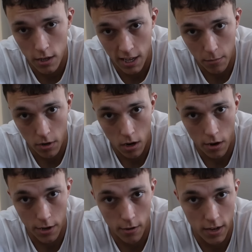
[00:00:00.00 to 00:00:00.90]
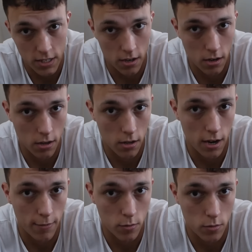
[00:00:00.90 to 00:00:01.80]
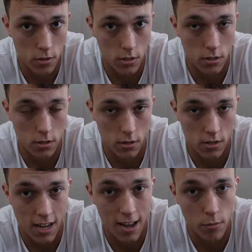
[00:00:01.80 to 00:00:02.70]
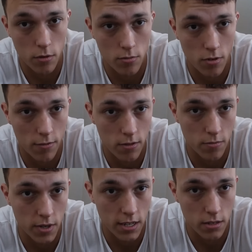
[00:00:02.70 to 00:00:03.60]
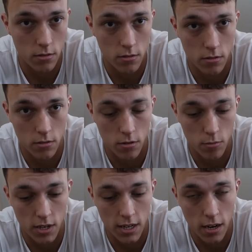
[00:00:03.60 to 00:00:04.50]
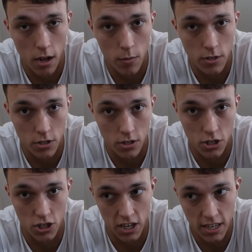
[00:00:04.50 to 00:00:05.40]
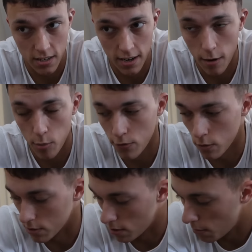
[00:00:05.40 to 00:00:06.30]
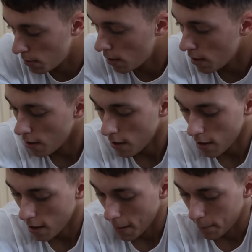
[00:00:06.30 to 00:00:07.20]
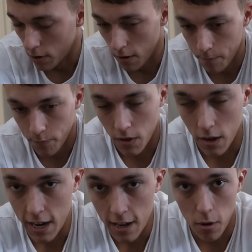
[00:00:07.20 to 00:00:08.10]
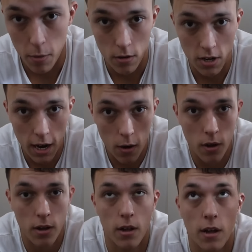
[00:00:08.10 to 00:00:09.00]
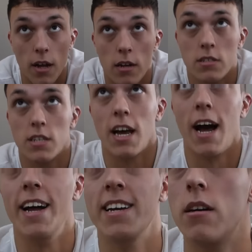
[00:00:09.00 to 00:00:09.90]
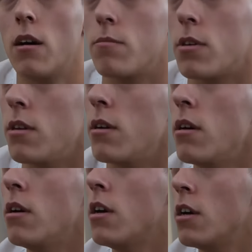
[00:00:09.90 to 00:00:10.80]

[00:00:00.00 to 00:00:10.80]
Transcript: keep my cardiovascular levels stable rather than being completely low and just shit and out of breath all the time. But I'm gonna eat my meal now. Today I'm gonna